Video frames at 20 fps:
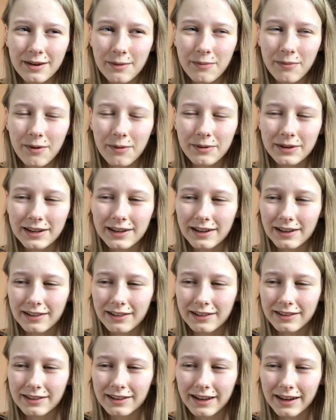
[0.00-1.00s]
probably killed,
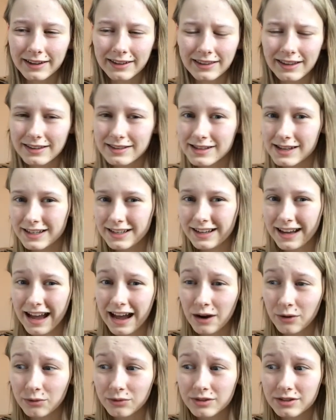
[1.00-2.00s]
like they're taken
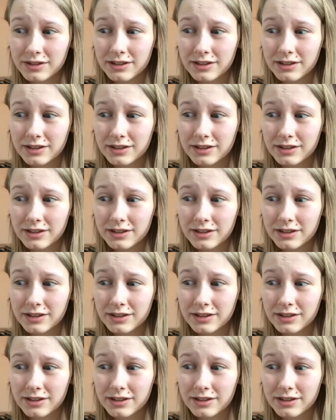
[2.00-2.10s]
out.